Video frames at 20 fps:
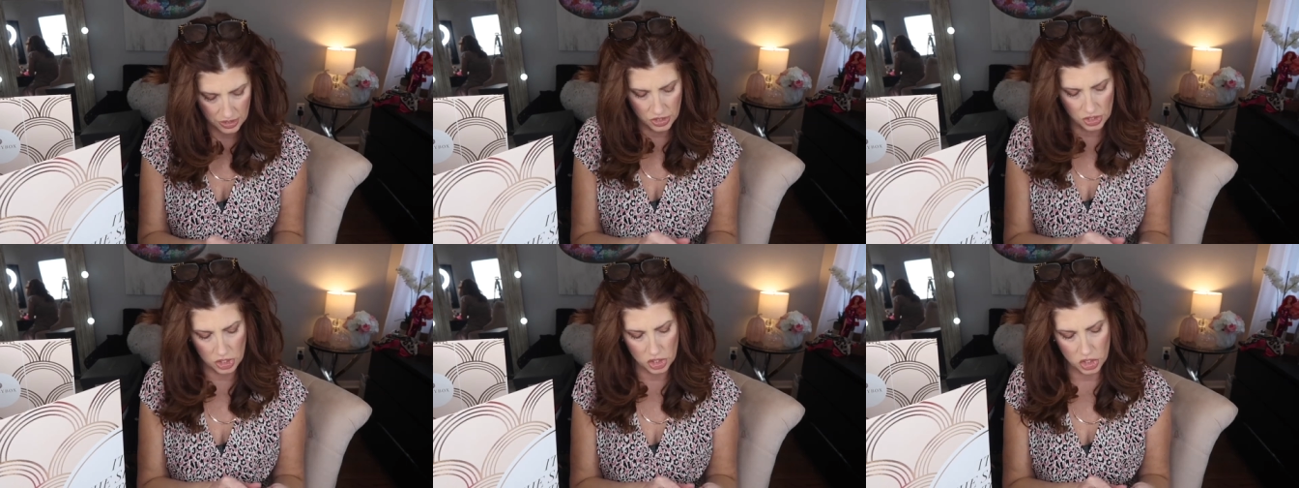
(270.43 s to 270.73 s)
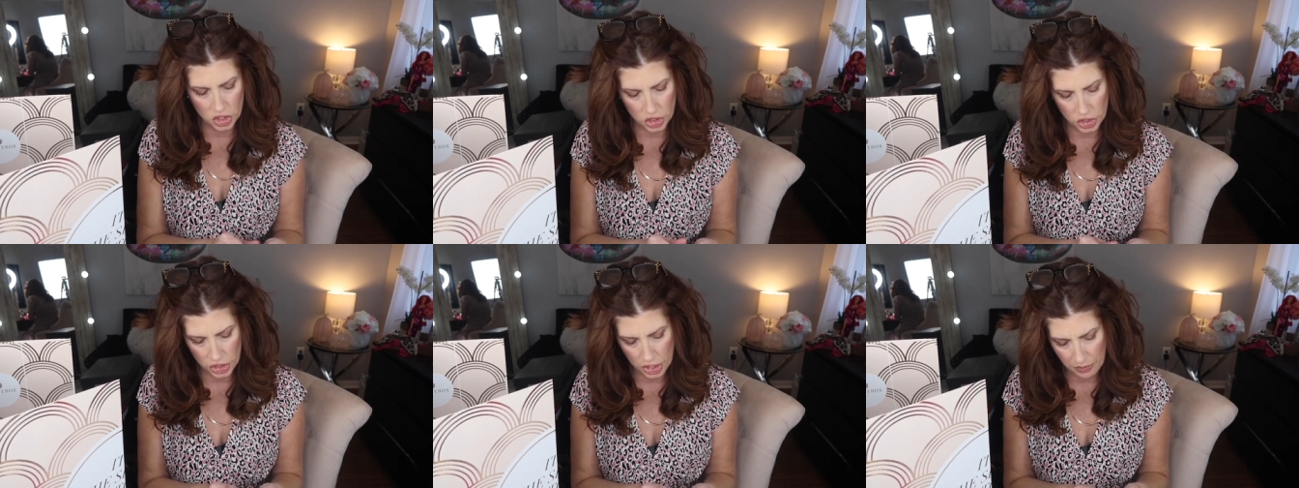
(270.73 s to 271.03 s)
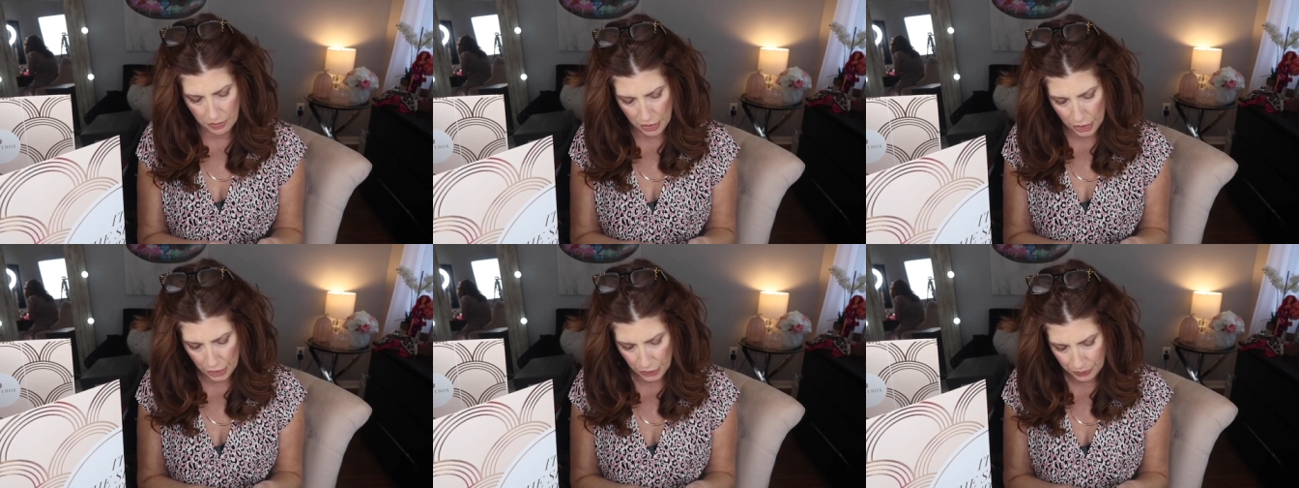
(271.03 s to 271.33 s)
It's a
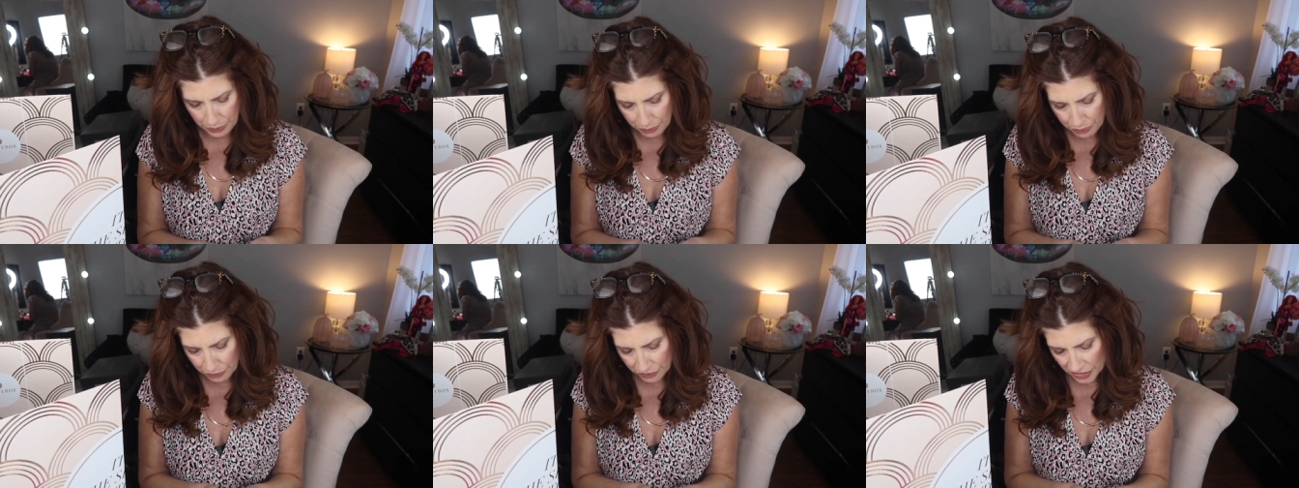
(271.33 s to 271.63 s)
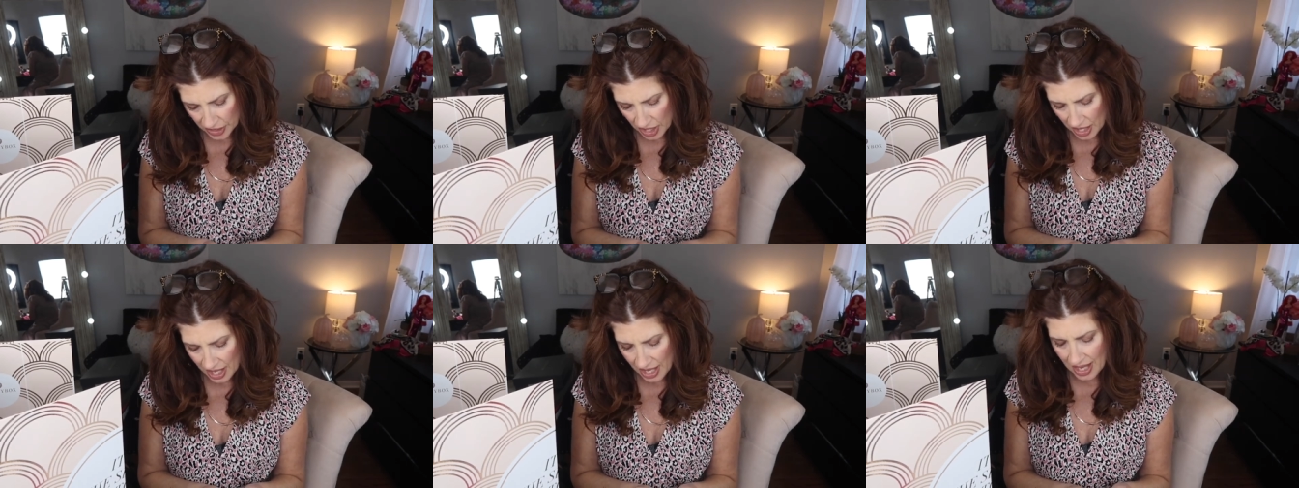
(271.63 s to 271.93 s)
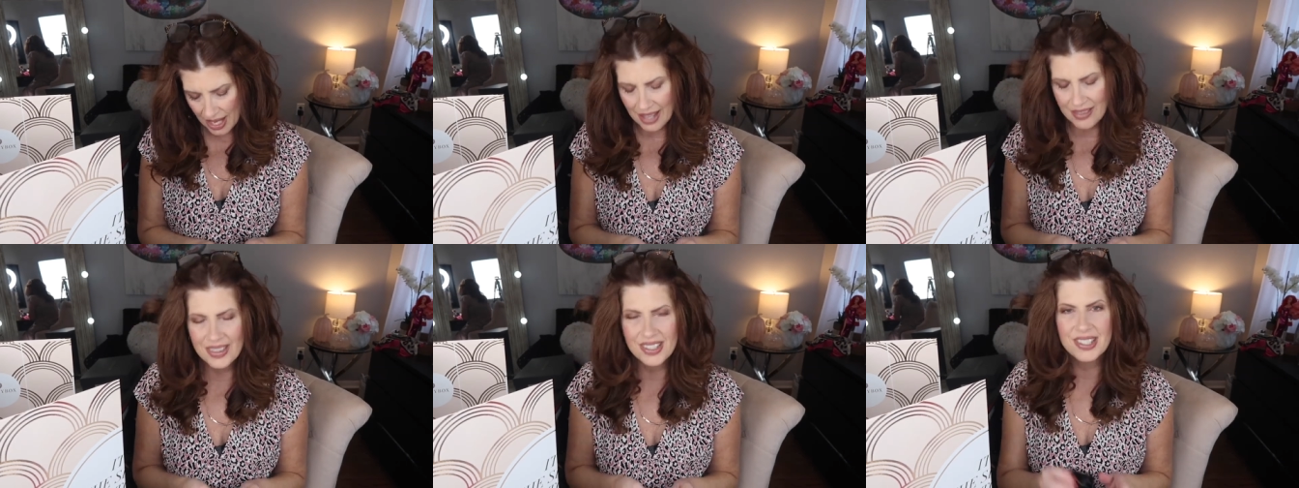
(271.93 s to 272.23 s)
shimmer,
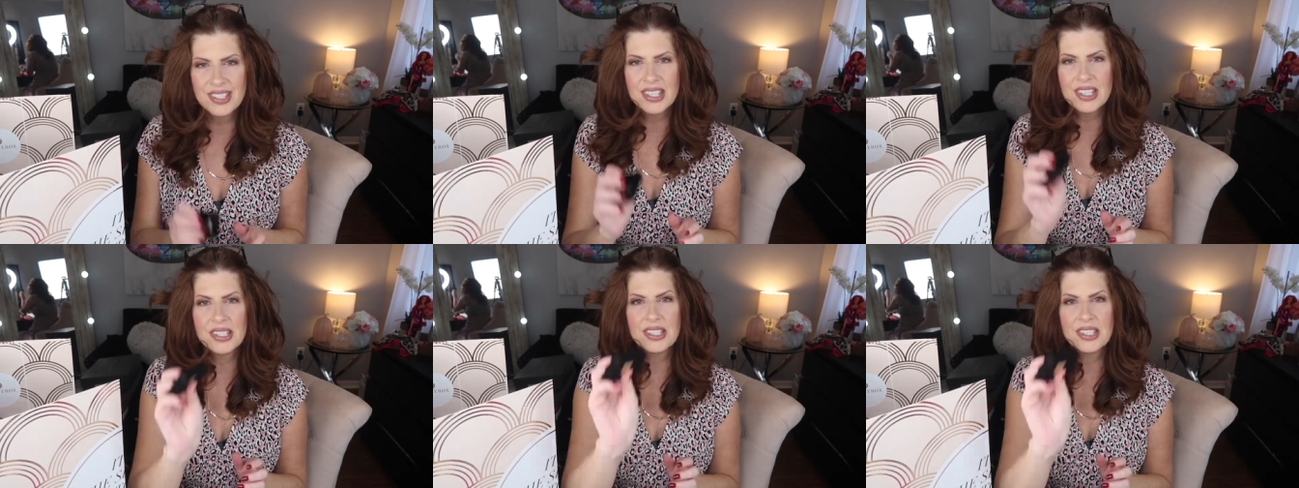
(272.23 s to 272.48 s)
and this